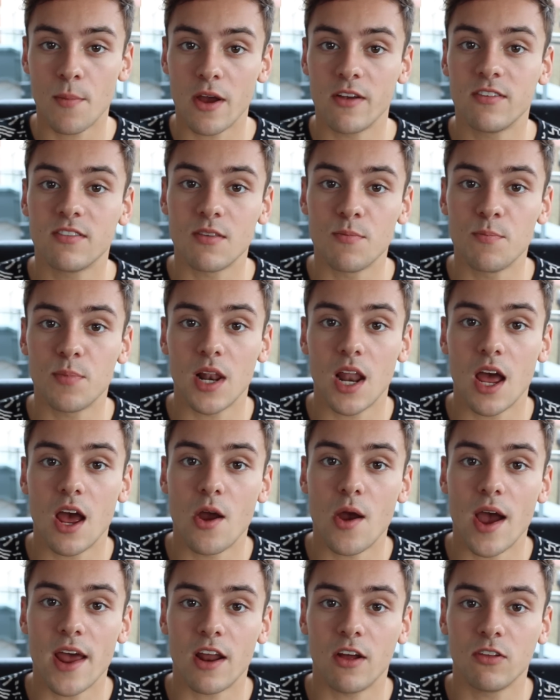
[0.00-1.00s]
post them
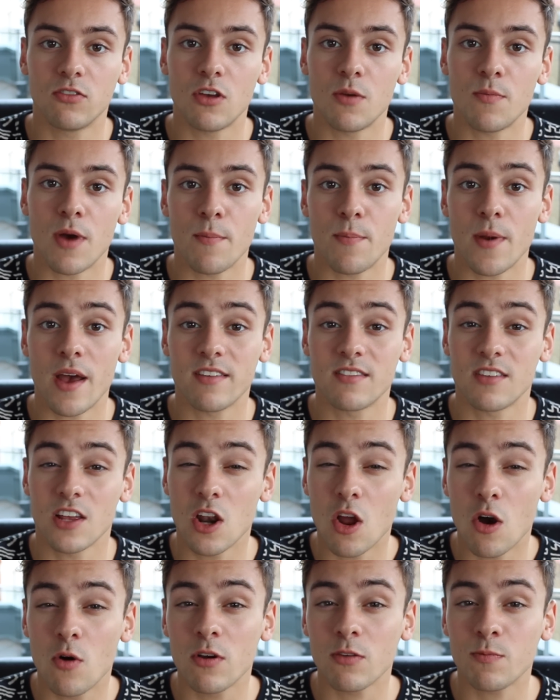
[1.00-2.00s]
below and I'll do my best
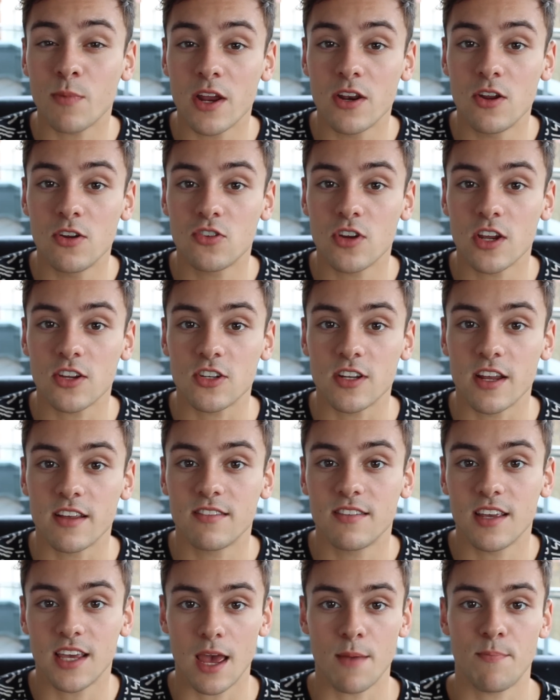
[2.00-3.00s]
along with my
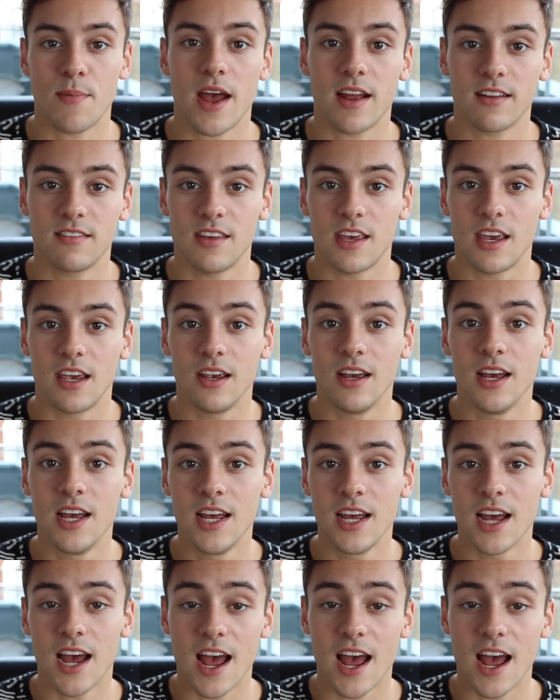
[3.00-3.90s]
nutritionist to get back to you.